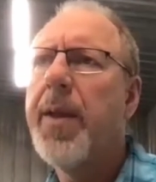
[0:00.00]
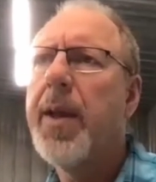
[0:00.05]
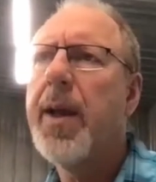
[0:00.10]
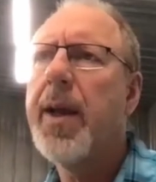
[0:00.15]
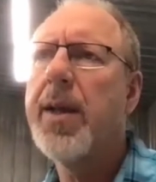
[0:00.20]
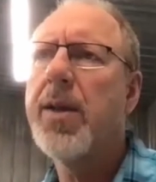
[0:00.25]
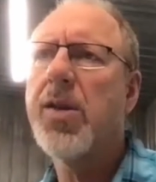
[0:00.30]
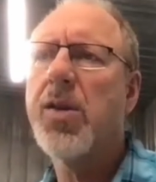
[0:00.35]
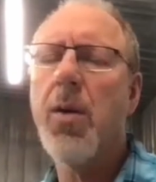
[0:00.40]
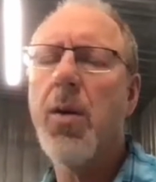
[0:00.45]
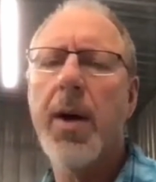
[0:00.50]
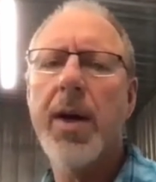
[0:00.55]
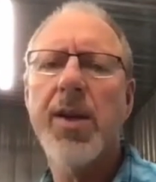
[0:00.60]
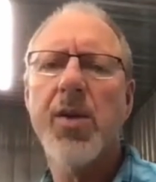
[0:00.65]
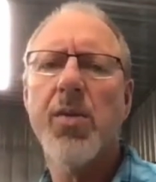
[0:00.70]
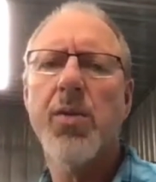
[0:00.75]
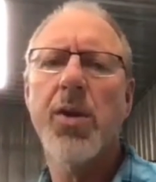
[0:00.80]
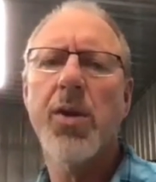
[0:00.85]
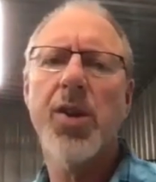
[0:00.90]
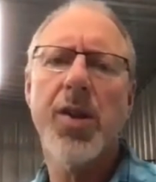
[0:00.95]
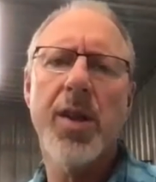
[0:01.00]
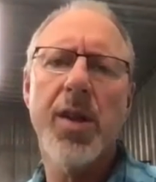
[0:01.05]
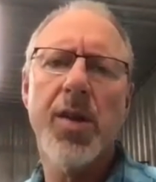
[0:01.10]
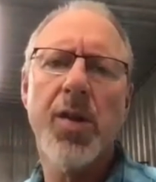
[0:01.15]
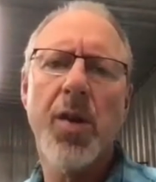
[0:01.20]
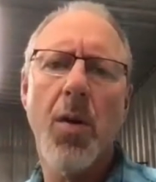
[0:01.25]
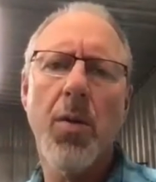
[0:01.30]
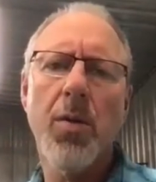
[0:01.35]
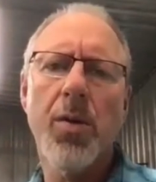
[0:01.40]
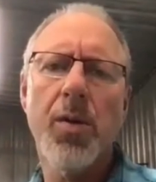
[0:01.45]
And so I switched this
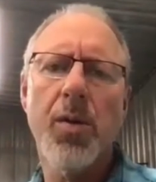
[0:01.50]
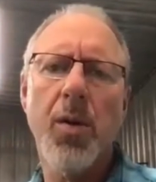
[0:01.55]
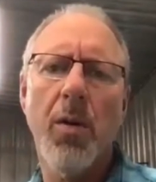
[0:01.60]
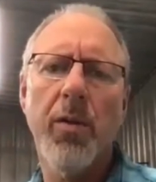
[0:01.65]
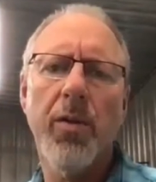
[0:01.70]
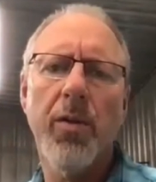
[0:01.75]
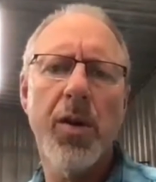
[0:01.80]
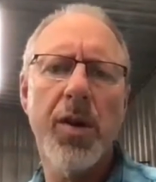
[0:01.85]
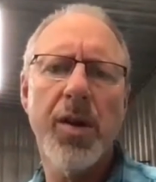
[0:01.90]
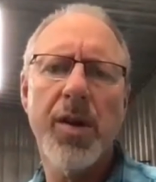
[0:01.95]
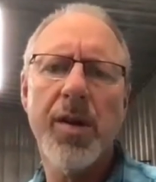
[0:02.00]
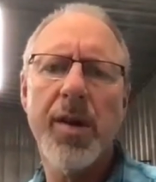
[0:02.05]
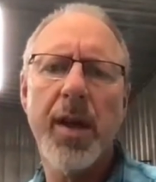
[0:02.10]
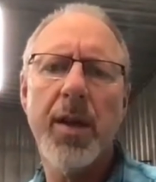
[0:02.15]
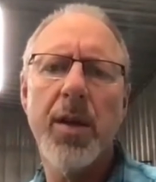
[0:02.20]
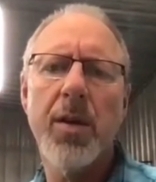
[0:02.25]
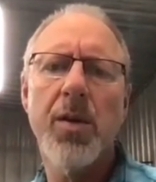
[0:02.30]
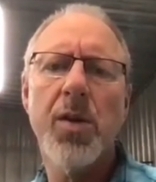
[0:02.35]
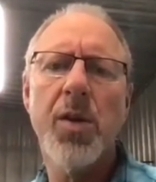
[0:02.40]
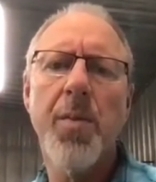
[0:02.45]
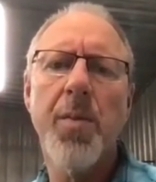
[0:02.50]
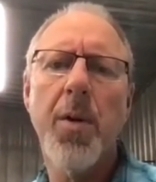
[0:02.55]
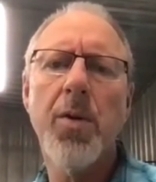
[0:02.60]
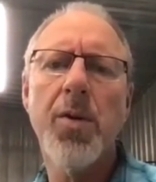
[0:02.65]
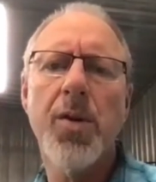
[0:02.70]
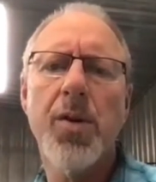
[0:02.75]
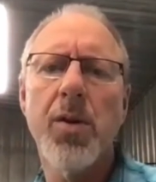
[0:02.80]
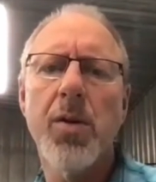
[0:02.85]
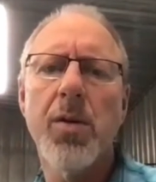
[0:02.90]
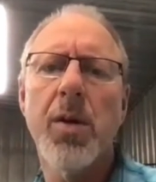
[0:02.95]
hose over just like you're
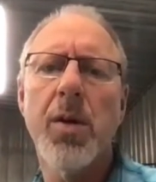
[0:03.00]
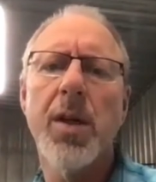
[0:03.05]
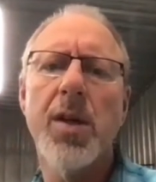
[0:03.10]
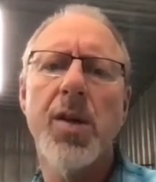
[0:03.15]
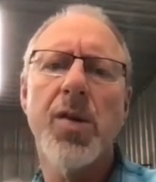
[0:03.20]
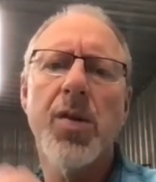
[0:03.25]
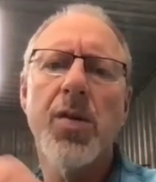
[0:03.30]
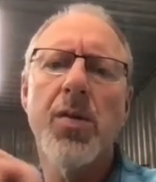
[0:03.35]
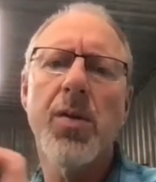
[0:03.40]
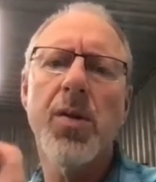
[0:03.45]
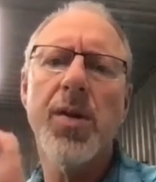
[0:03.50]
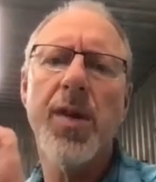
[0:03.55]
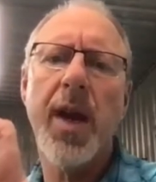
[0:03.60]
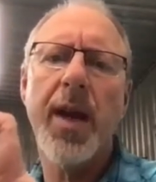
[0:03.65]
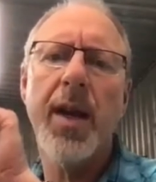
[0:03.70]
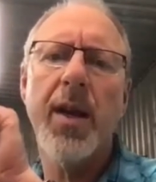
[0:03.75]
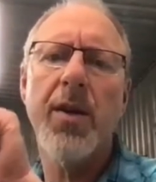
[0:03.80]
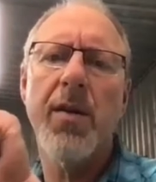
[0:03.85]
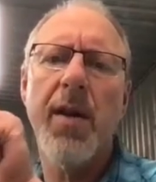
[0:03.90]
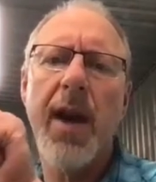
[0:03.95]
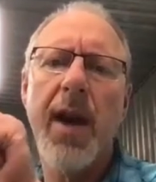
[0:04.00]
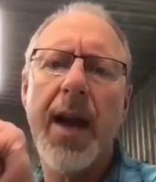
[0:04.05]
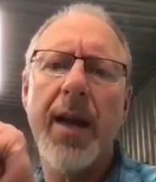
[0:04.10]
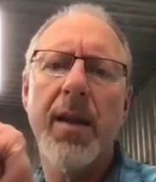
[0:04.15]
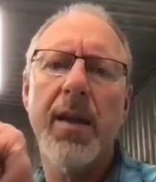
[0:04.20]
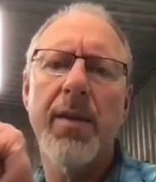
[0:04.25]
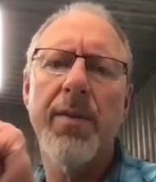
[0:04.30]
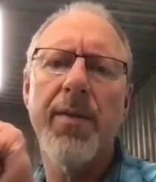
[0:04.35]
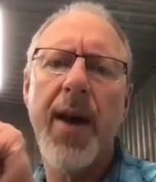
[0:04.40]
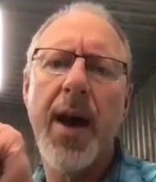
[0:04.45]
supposed to. And as soon as I
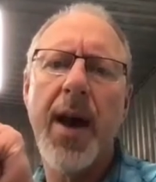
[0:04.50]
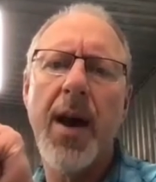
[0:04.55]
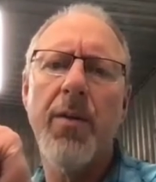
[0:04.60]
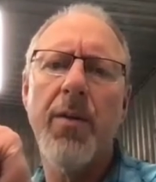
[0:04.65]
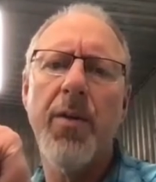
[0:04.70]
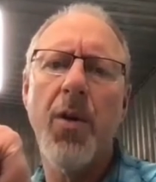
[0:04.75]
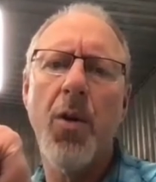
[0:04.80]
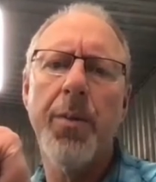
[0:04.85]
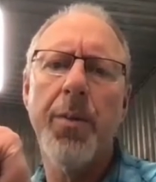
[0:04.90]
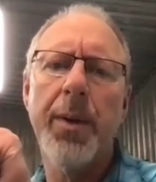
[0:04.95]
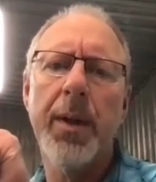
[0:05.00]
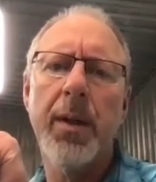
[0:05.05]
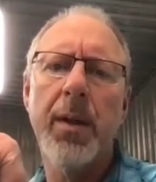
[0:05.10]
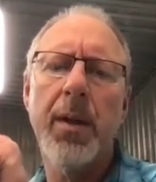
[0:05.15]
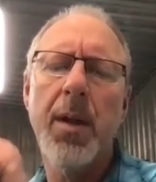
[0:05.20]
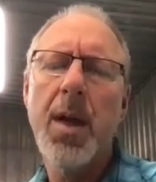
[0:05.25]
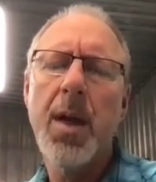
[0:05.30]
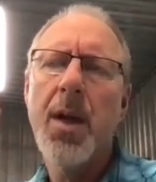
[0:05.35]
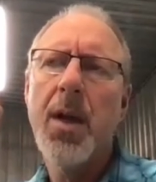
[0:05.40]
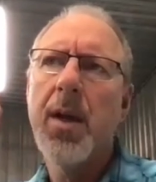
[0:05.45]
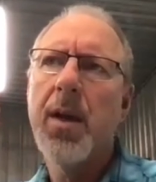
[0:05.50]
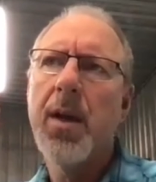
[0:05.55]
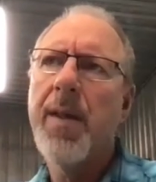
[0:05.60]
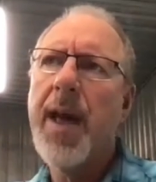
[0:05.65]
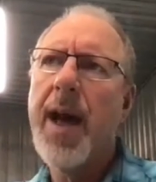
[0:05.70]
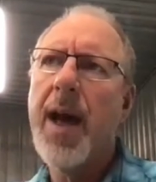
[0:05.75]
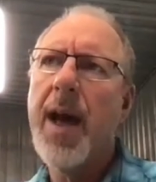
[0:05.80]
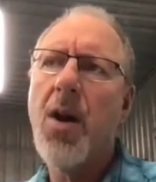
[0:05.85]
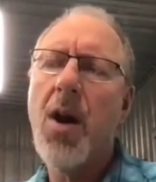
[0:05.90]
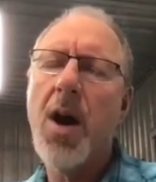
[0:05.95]
cracked the valve open,
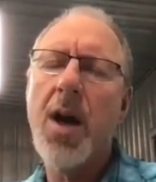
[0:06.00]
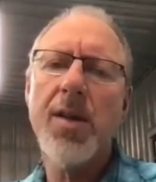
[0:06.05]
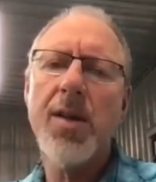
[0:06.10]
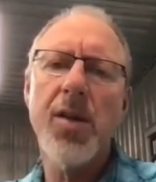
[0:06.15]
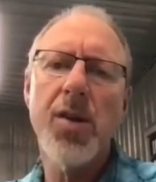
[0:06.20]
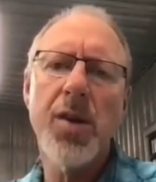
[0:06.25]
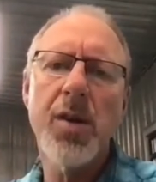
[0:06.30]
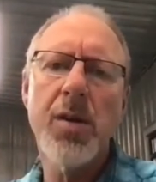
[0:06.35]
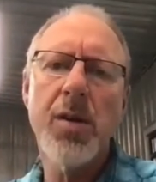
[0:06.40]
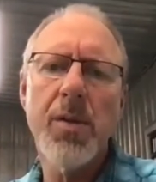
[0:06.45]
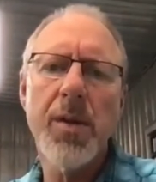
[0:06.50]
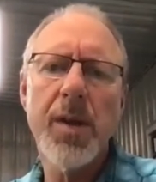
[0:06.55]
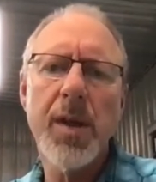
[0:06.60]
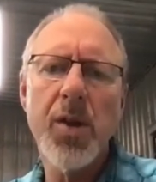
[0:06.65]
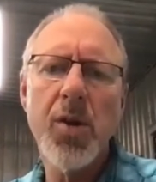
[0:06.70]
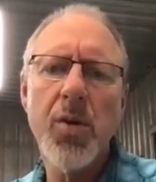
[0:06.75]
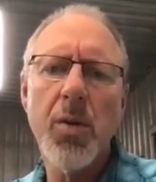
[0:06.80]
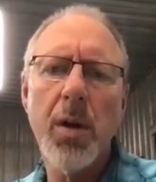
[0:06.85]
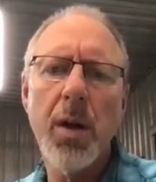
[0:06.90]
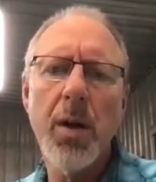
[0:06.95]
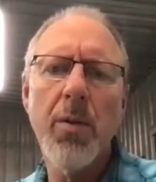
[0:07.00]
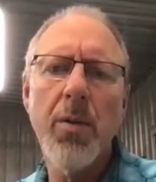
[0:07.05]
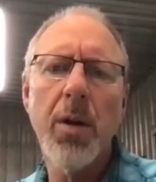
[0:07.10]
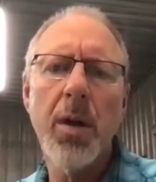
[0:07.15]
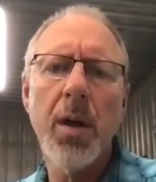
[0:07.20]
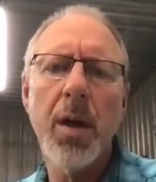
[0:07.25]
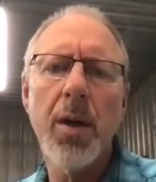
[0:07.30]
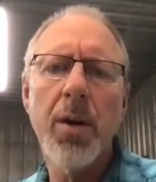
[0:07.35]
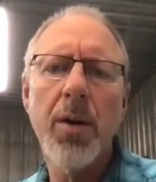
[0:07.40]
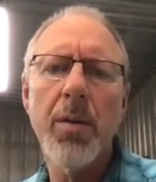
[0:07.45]
that oxygen was at
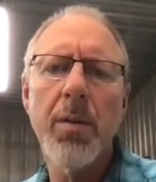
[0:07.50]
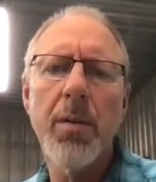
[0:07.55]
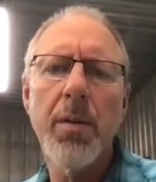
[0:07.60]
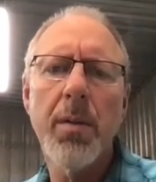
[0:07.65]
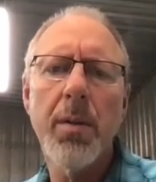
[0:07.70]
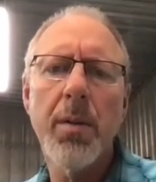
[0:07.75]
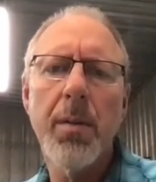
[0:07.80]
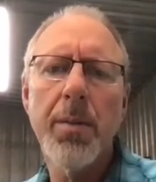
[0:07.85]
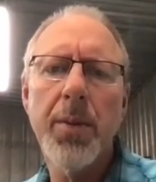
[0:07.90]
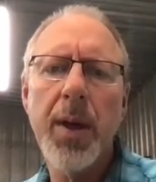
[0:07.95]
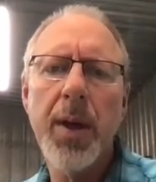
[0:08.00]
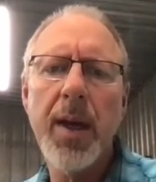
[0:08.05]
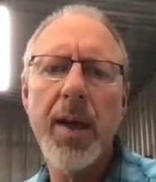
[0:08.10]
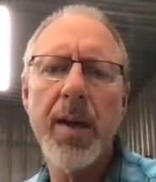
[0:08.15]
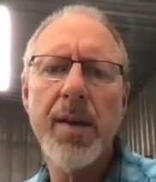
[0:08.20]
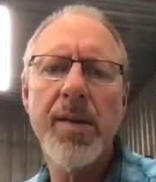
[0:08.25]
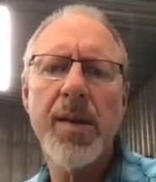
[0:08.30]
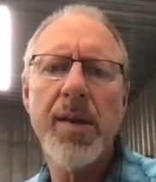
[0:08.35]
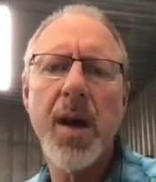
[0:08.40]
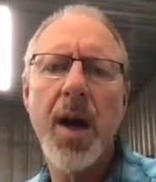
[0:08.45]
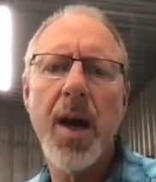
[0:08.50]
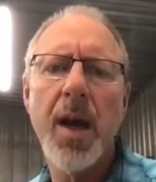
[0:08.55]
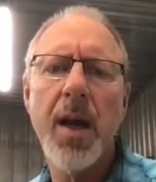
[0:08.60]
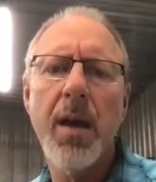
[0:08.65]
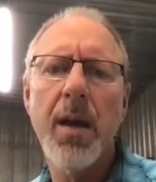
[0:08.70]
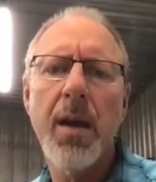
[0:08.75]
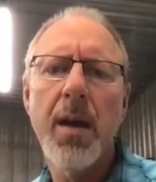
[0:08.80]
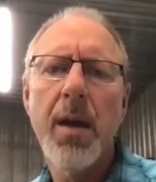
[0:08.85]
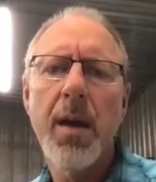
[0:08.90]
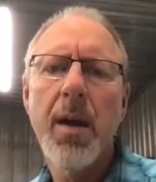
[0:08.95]
2100
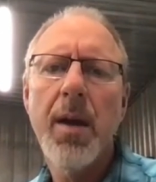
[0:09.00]
PSI.